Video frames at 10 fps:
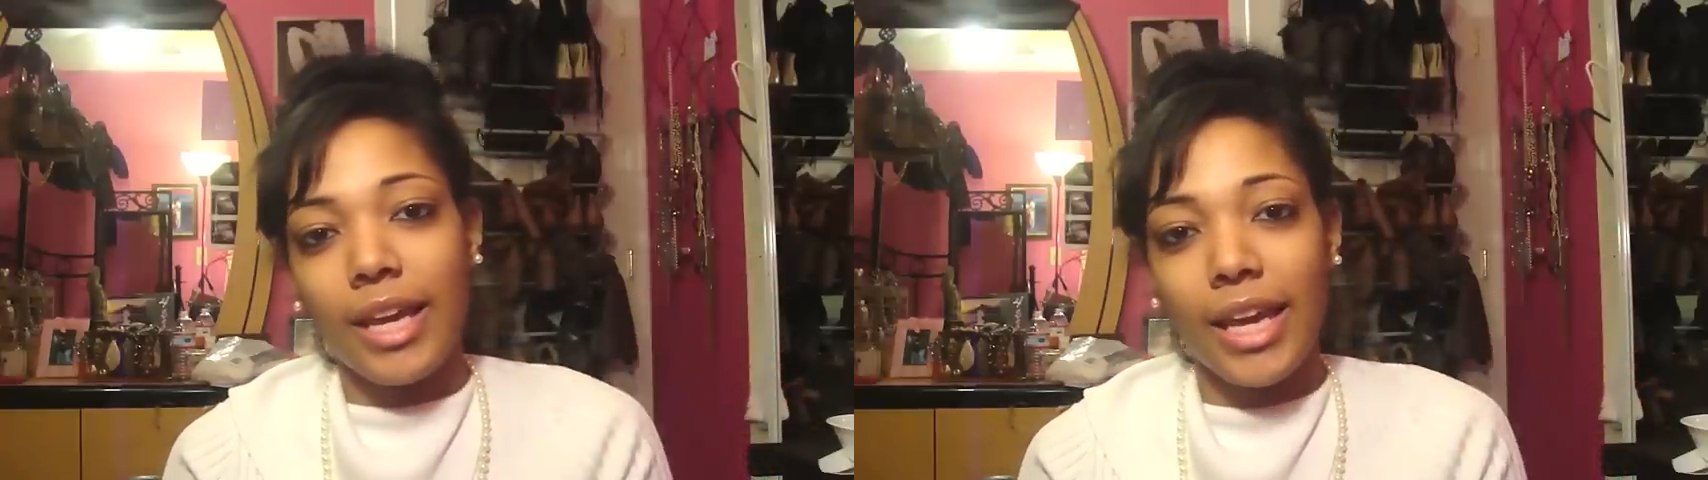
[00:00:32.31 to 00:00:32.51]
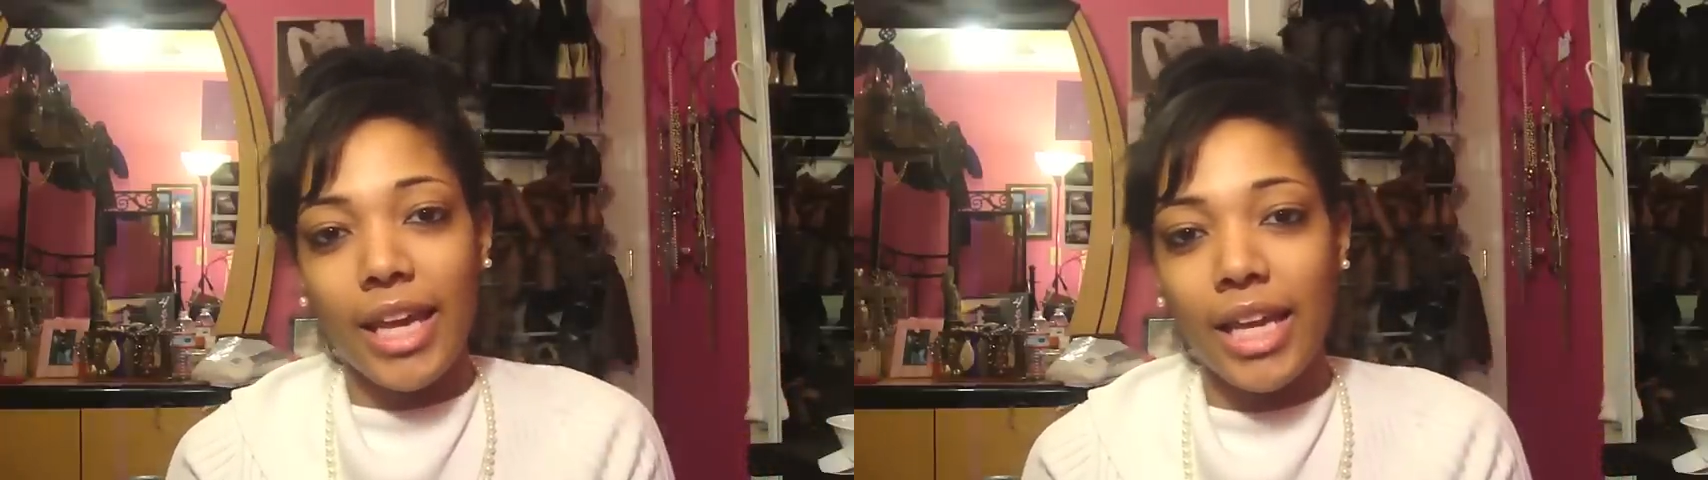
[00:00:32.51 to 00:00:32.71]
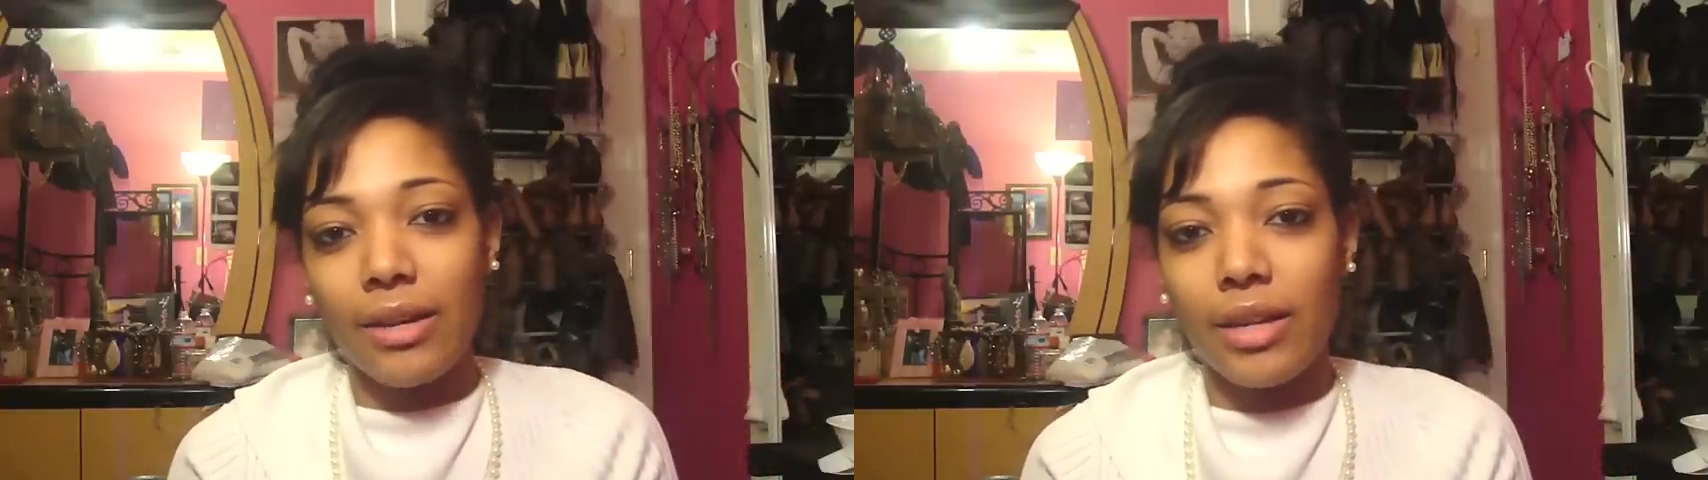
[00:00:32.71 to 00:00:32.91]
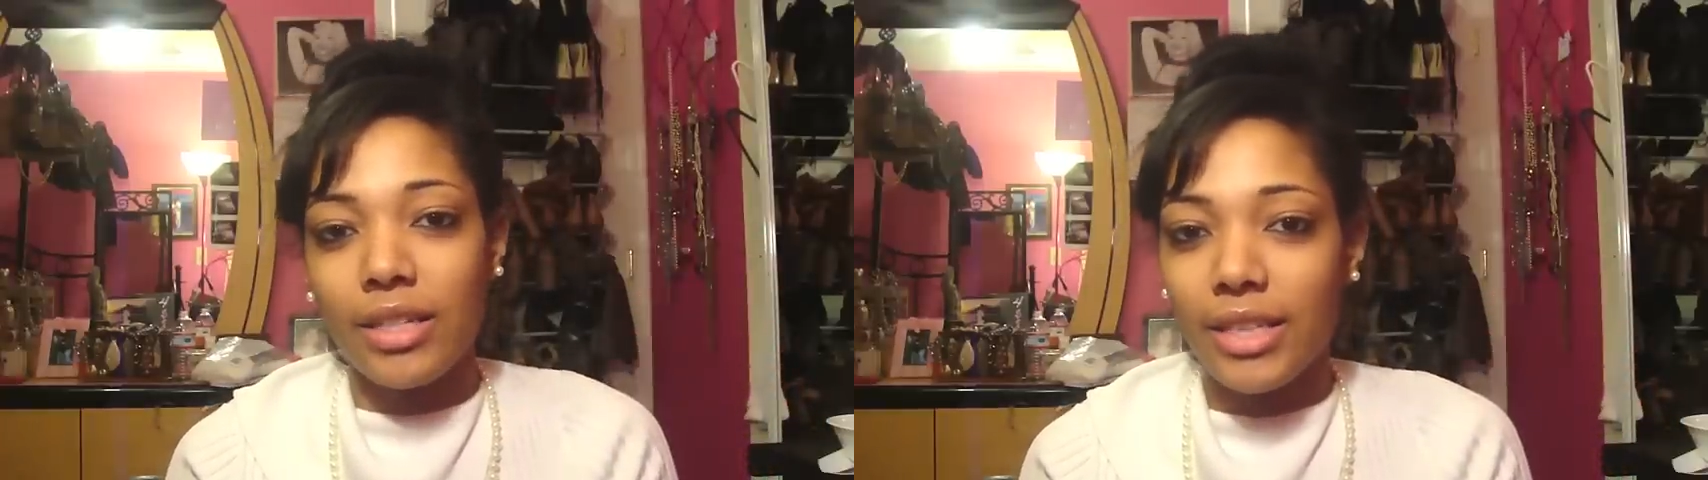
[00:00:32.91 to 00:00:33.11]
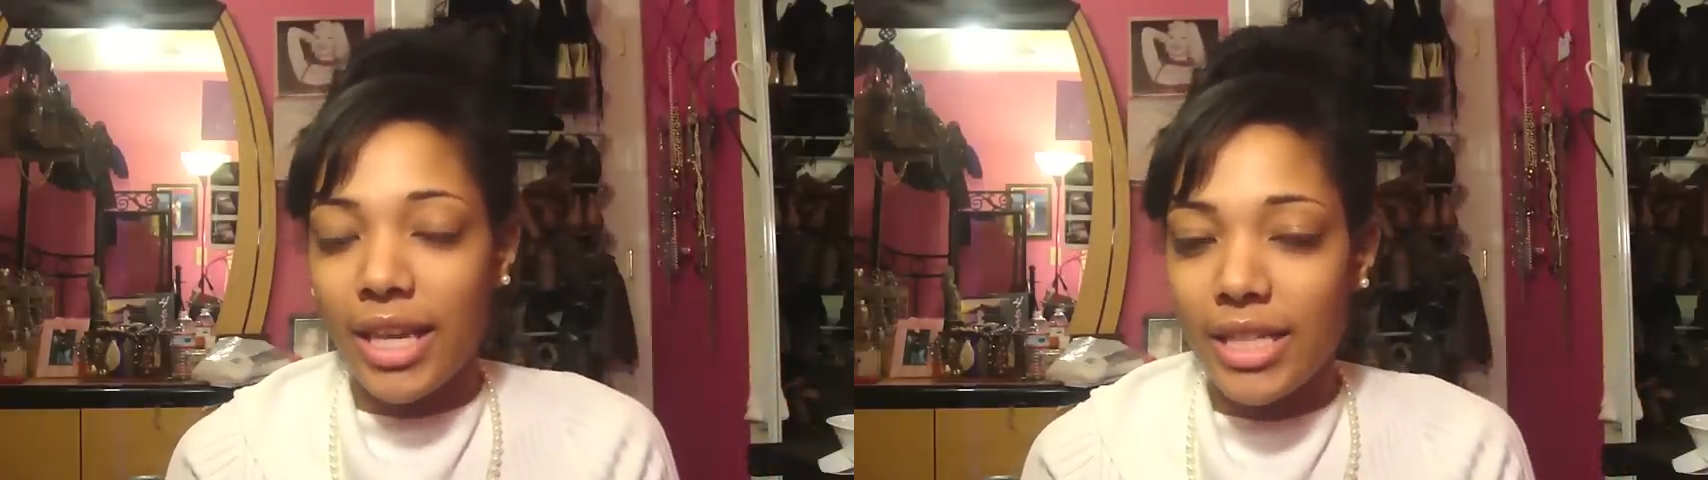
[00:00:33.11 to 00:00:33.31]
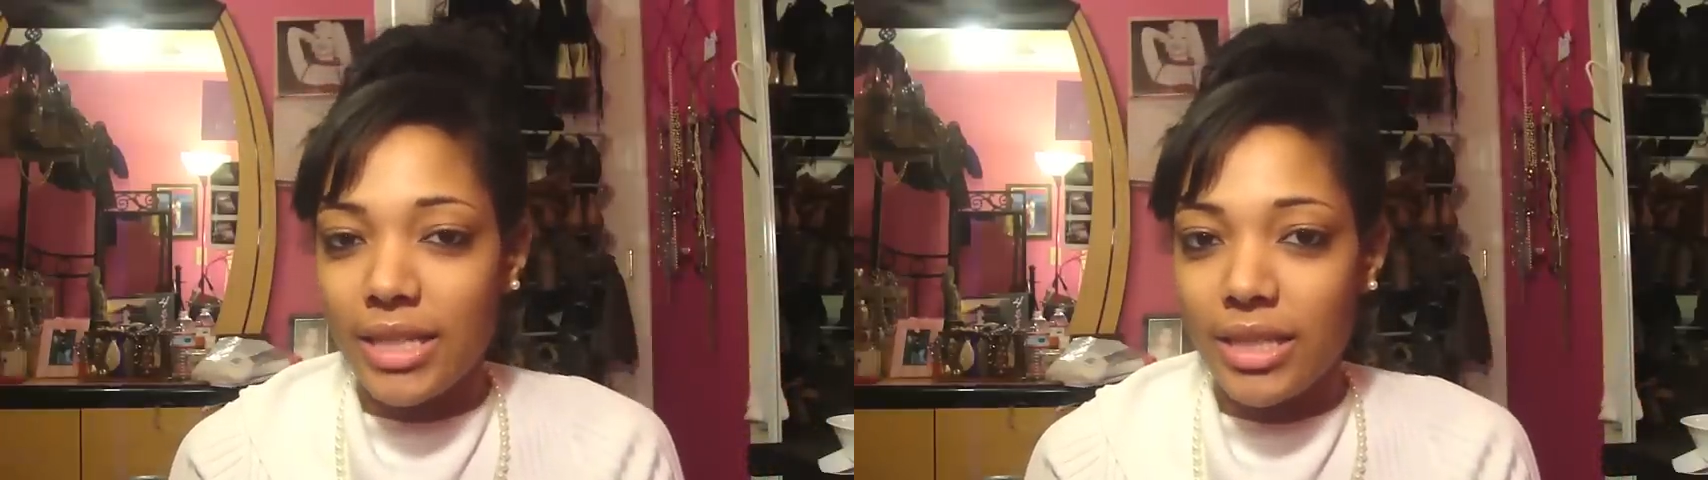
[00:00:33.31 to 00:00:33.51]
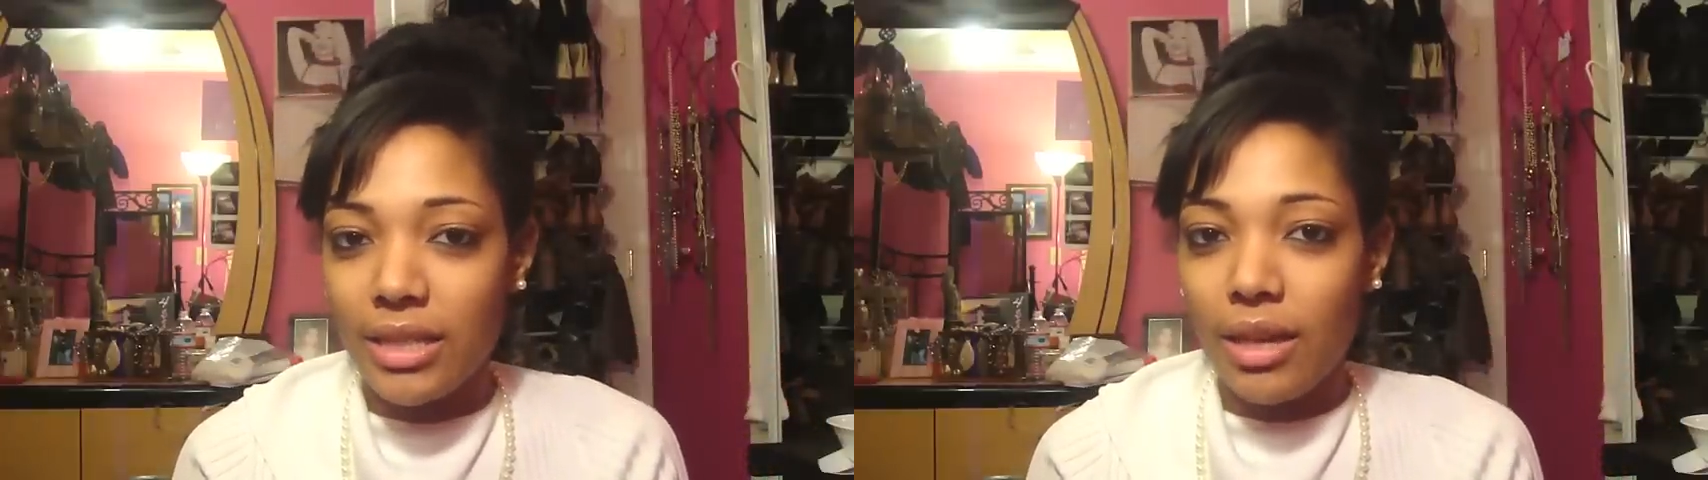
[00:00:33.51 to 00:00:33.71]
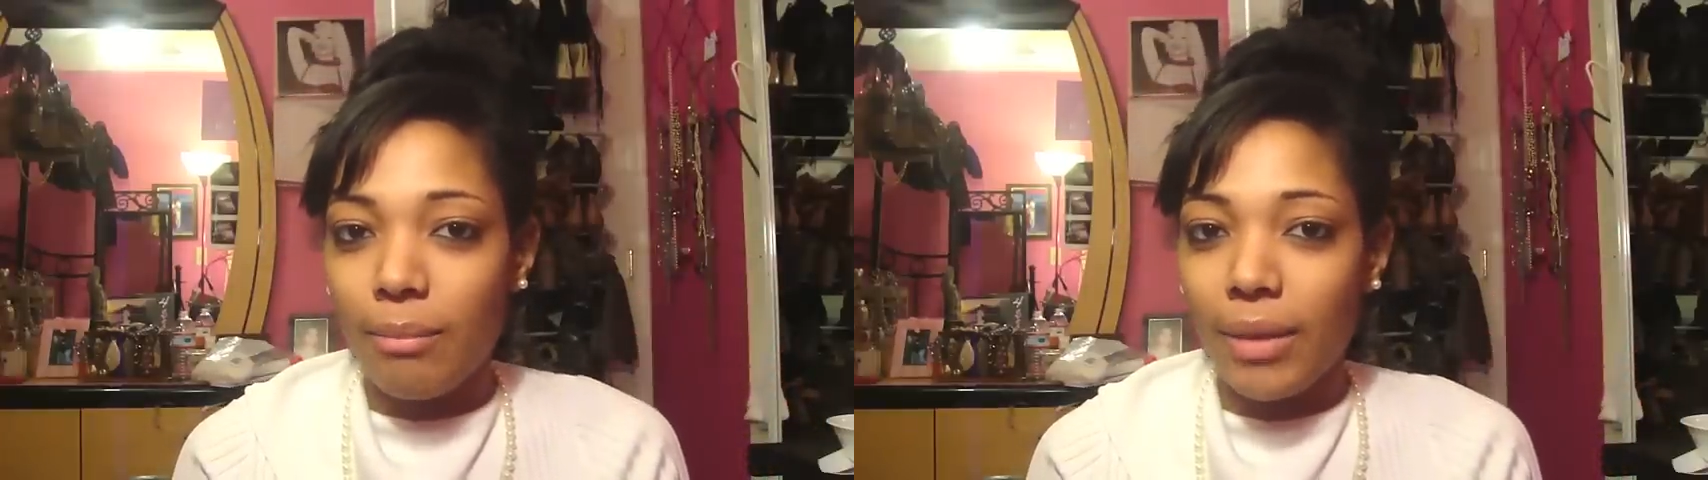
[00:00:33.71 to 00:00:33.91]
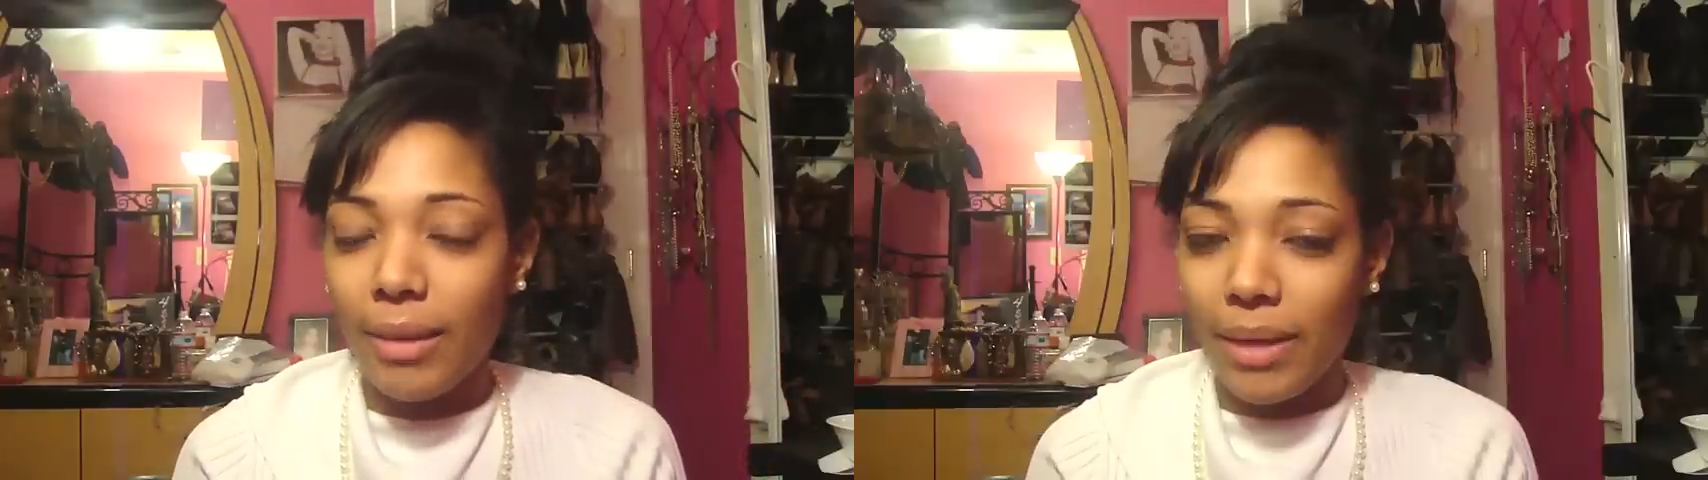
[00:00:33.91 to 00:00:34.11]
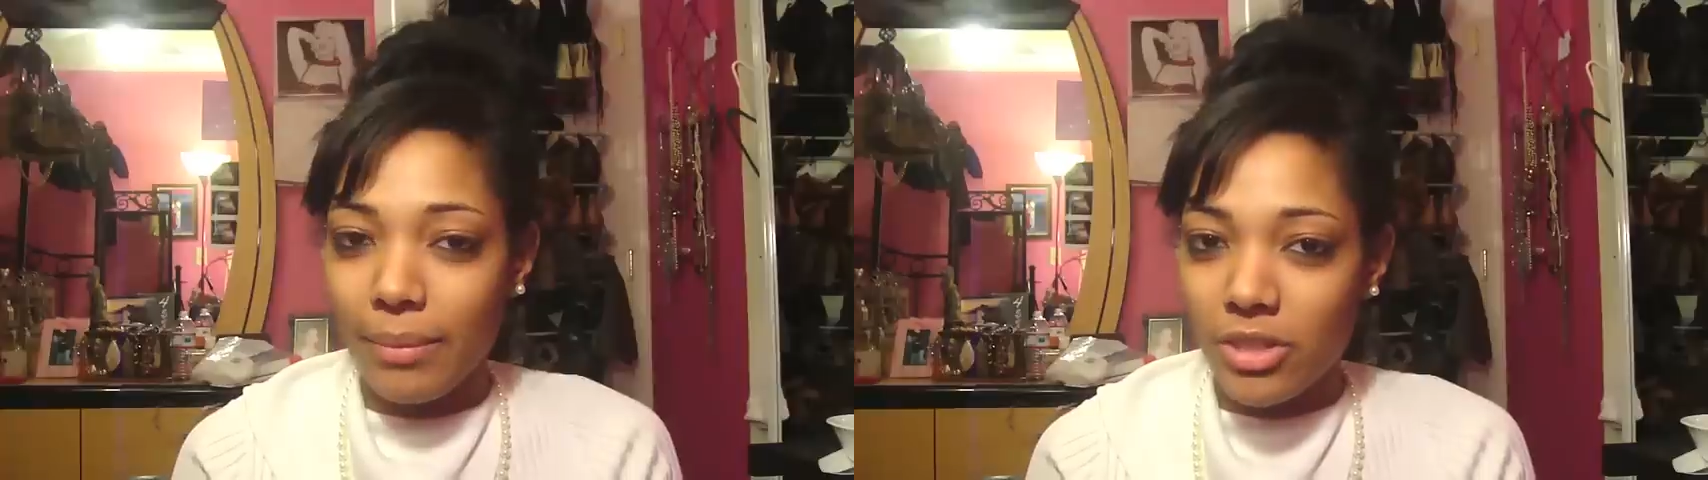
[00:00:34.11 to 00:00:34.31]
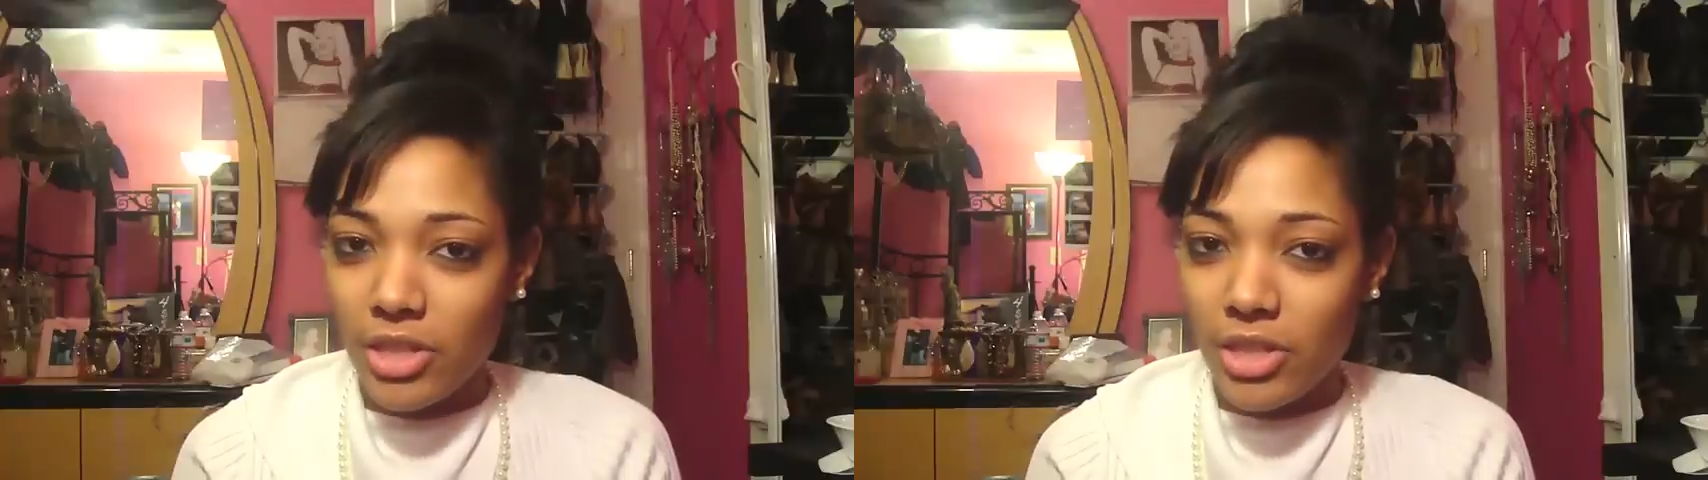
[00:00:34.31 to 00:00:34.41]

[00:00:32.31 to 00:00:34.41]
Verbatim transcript: and guess my baby's